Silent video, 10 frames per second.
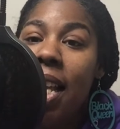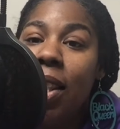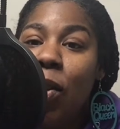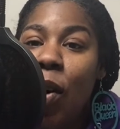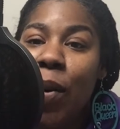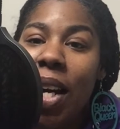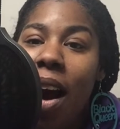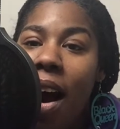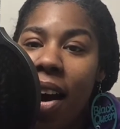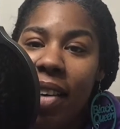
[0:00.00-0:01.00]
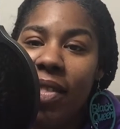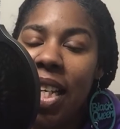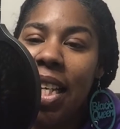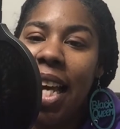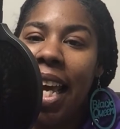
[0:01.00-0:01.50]
Lori
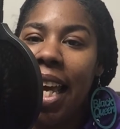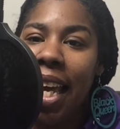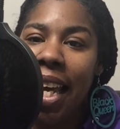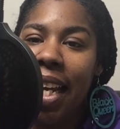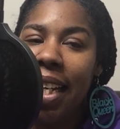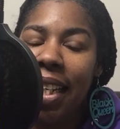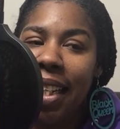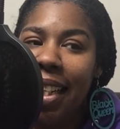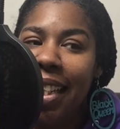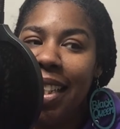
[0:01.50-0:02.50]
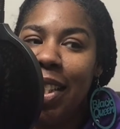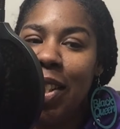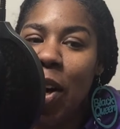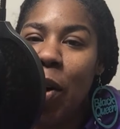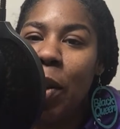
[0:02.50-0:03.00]
Harvey and, you
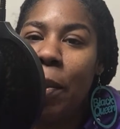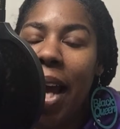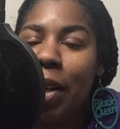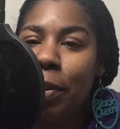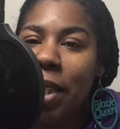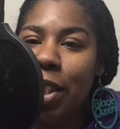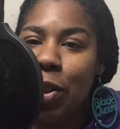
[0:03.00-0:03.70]
know, the Michael B.